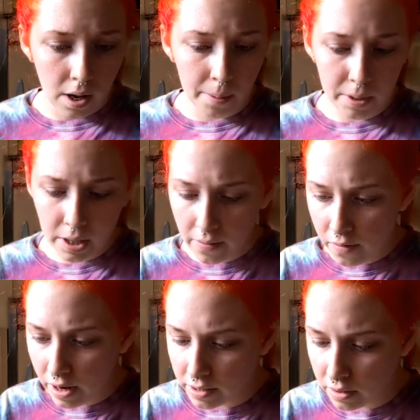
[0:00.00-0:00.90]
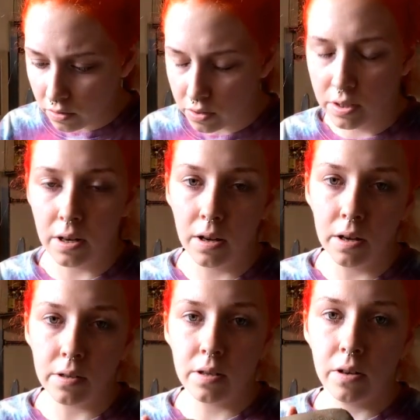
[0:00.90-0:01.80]
I'm going to give you guys a little se
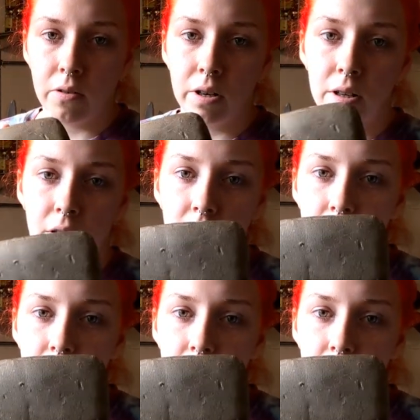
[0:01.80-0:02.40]
a secret.